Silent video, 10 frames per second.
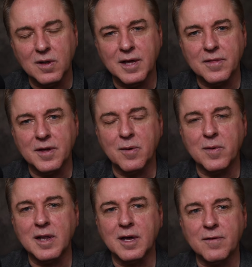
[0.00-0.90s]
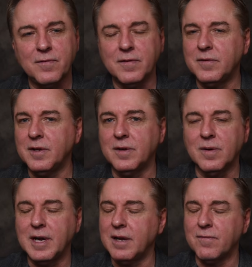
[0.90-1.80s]
length anyway, like a 50
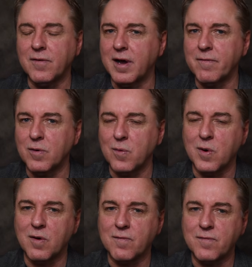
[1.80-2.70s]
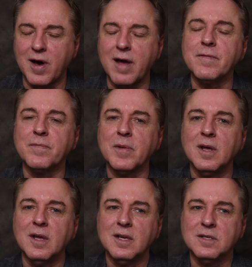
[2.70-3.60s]
or an 85 or a 105.
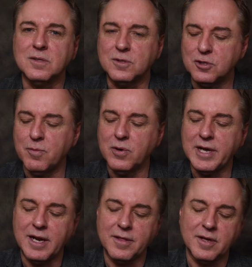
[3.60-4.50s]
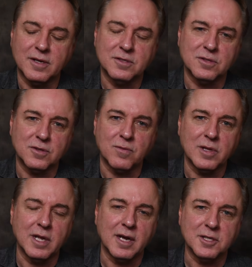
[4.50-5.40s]
So 2.8, I think, is just a
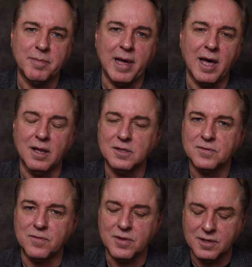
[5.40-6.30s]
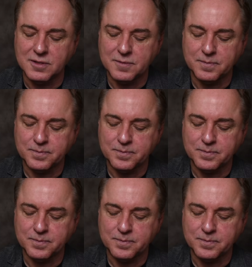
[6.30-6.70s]
really nice balance for this.